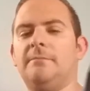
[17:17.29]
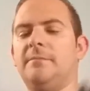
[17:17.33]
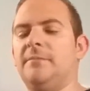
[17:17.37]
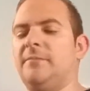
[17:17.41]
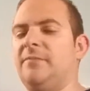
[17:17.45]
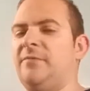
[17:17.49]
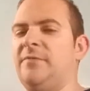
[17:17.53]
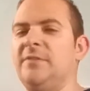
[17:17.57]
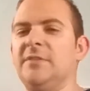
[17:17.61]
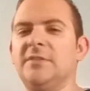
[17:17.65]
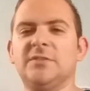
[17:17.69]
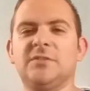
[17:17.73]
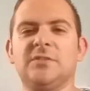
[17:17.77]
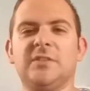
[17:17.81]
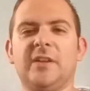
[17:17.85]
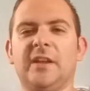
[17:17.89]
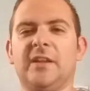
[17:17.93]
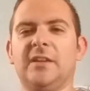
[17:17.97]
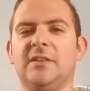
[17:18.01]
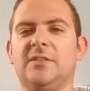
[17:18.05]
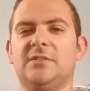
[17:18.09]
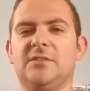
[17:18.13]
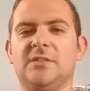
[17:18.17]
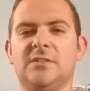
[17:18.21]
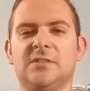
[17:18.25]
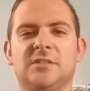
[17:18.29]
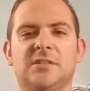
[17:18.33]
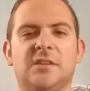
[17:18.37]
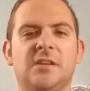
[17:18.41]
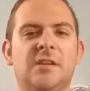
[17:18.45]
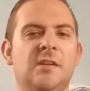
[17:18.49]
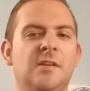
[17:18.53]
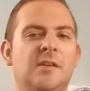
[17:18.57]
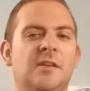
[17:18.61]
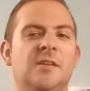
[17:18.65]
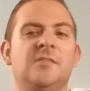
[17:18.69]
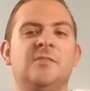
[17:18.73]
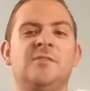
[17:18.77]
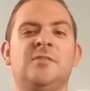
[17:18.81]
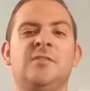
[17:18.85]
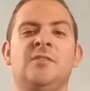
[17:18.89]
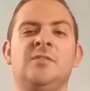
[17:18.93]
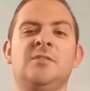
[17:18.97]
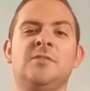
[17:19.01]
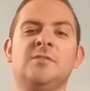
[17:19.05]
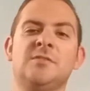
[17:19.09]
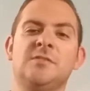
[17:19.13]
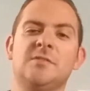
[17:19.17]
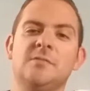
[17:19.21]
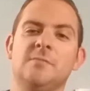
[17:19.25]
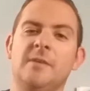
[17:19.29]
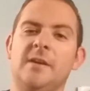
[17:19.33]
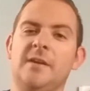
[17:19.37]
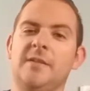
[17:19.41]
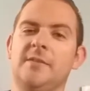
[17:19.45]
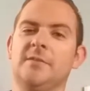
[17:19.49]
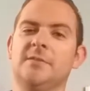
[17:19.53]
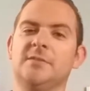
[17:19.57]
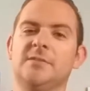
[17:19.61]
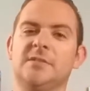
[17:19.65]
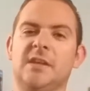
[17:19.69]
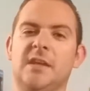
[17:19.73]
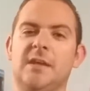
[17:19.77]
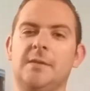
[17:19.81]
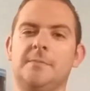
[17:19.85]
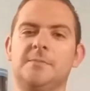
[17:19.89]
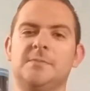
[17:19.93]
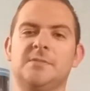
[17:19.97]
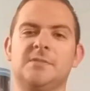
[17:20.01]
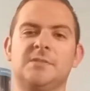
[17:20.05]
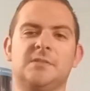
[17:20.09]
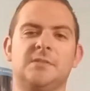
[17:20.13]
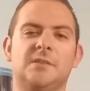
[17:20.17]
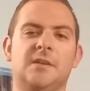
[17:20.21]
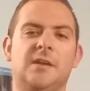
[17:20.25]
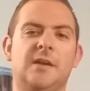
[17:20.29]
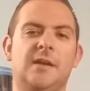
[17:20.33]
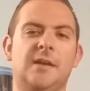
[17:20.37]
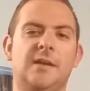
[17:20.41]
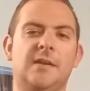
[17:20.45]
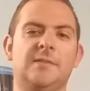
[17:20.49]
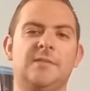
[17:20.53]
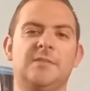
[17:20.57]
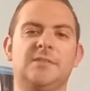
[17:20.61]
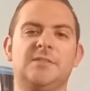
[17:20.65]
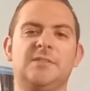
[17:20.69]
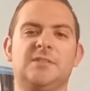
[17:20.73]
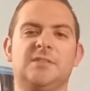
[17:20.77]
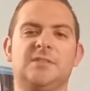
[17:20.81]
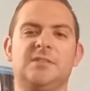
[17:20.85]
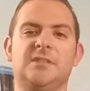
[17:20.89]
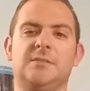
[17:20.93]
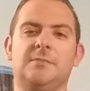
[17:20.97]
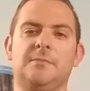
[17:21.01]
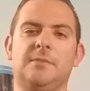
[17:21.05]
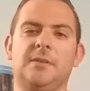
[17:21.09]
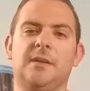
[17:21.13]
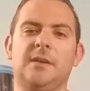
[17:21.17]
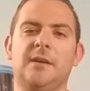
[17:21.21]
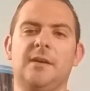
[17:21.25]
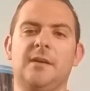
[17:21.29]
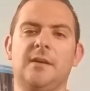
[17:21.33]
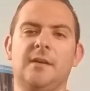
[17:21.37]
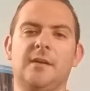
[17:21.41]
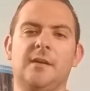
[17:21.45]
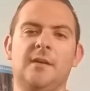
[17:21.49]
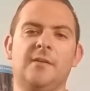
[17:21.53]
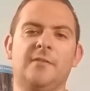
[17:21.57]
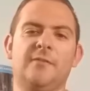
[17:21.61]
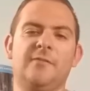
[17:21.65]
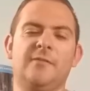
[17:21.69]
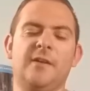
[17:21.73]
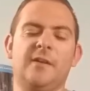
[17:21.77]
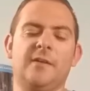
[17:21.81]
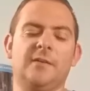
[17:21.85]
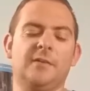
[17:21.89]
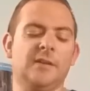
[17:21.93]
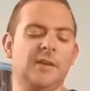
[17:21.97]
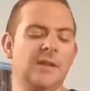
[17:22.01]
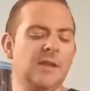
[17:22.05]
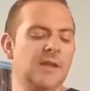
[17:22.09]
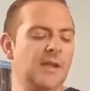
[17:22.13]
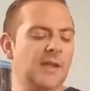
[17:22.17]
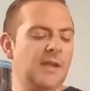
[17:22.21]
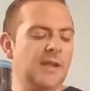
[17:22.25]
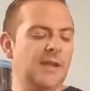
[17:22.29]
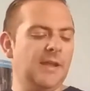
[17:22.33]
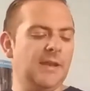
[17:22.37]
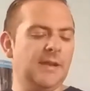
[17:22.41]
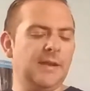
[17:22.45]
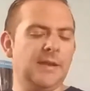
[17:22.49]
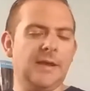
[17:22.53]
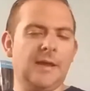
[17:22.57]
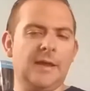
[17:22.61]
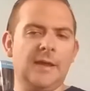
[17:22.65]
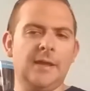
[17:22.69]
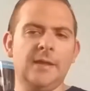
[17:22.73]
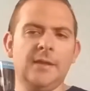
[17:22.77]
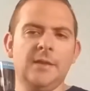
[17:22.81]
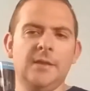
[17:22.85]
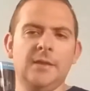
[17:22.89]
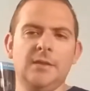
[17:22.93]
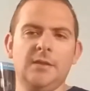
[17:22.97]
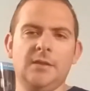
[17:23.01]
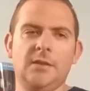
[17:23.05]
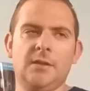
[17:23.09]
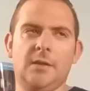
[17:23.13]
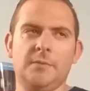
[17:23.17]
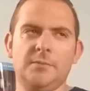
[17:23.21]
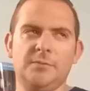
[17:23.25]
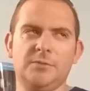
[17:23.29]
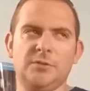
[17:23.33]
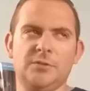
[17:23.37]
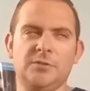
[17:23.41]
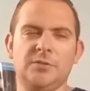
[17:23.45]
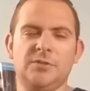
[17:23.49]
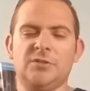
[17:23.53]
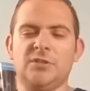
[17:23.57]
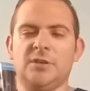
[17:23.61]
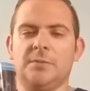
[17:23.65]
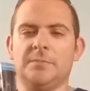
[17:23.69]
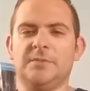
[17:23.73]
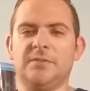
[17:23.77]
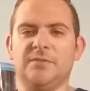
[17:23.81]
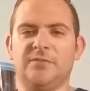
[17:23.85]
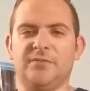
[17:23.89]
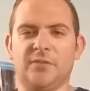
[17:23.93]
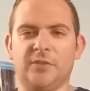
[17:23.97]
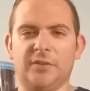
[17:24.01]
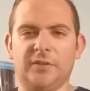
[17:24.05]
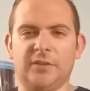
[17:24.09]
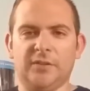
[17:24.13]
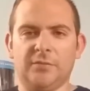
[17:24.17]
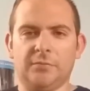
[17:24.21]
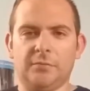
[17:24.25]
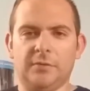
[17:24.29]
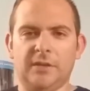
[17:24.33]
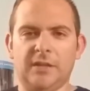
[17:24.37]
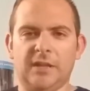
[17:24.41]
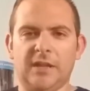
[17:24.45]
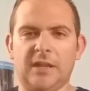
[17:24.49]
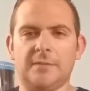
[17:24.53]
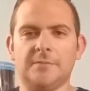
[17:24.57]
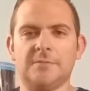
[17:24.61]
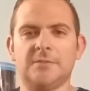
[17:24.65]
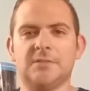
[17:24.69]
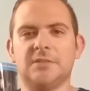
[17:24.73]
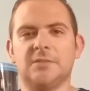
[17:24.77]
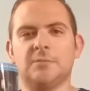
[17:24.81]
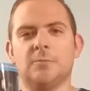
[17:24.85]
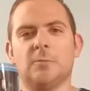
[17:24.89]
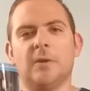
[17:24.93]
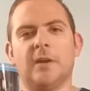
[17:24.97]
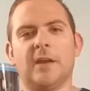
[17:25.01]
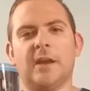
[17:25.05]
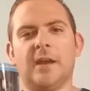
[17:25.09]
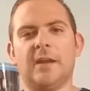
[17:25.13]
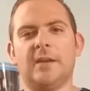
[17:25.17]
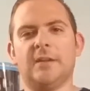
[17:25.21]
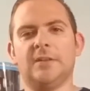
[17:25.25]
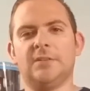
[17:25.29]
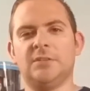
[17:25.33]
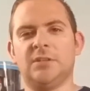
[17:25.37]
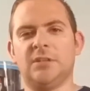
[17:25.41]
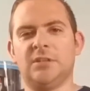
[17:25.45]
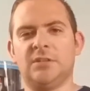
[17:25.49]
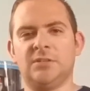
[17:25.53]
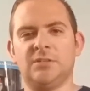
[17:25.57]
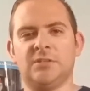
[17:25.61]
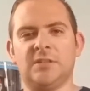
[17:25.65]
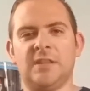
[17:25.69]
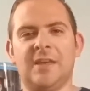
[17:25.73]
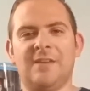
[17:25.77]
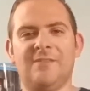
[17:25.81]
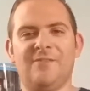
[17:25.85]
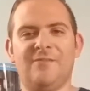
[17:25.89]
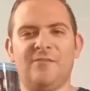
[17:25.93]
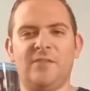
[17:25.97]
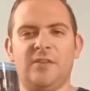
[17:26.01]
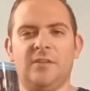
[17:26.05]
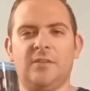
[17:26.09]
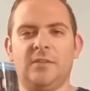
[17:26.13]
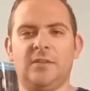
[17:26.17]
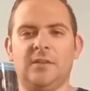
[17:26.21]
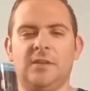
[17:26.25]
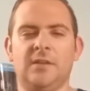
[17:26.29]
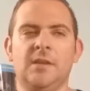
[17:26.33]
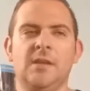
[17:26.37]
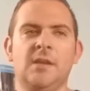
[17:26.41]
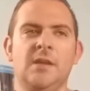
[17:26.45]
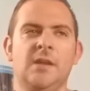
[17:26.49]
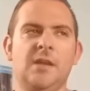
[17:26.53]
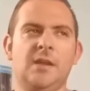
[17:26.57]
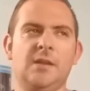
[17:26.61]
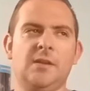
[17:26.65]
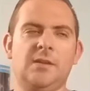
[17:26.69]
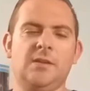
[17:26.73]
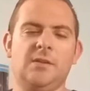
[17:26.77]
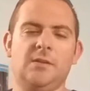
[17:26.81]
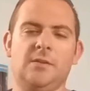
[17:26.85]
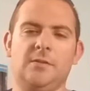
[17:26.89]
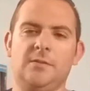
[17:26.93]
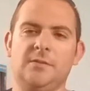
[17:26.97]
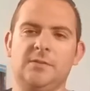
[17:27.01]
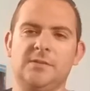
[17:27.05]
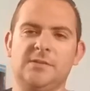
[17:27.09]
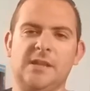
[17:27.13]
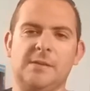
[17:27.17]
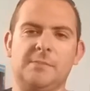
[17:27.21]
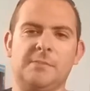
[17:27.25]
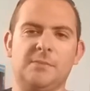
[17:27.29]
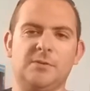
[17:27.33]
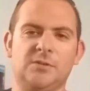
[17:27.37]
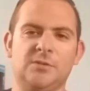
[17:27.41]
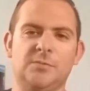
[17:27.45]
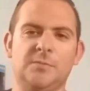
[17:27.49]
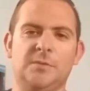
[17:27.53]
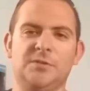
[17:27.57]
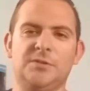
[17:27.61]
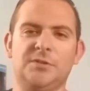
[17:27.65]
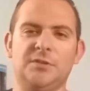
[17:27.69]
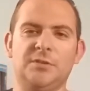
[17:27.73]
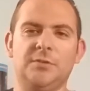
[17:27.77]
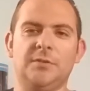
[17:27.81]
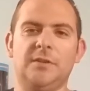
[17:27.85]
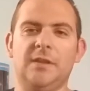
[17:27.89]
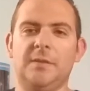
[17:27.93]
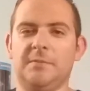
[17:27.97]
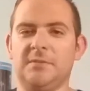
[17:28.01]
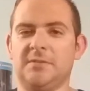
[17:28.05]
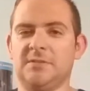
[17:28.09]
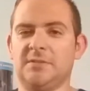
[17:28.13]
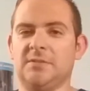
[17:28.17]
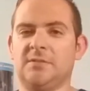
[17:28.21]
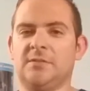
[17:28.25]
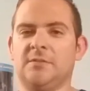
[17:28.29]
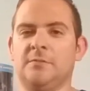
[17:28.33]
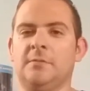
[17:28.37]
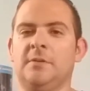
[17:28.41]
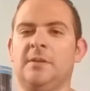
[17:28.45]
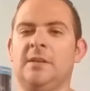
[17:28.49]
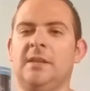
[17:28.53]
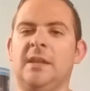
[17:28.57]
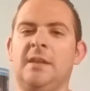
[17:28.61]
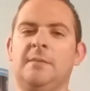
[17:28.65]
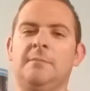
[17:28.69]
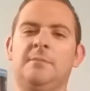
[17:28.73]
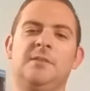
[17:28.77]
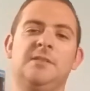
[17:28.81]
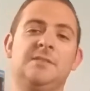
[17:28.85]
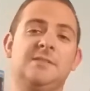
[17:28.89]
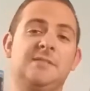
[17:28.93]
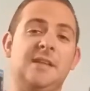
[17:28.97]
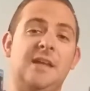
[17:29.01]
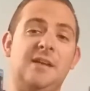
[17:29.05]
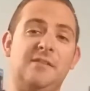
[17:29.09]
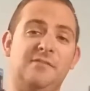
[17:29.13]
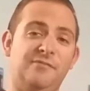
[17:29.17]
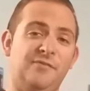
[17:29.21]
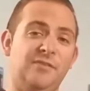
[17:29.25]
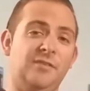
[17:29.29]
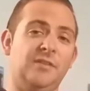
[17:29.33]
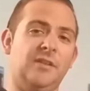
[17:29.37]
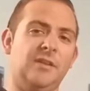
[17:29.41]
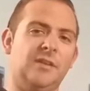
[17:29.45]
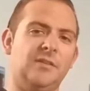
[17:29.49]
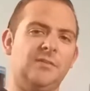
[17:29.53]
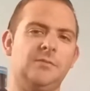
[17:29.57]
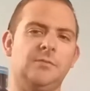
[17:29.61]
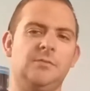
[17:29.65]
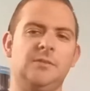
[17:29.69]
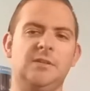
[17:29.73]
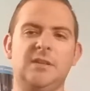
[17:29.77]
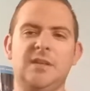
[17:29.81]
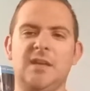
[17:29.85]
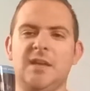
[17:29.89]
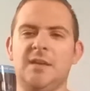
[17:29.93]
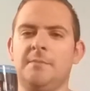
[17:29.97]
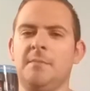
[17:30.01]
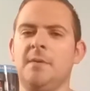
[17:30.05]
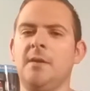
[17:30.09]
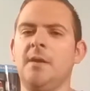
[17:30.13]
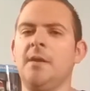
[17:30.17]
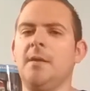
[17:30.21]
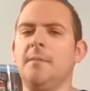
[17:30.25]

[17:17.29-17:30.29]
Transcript: Feels like it just continues the way those games in the 16-bit era felt. And you know, I'm sure the jump to fully 3D games is what kind of changed that feeling. And, you know, there's not too much you can do that because a 3D game does not feel like a 2D game.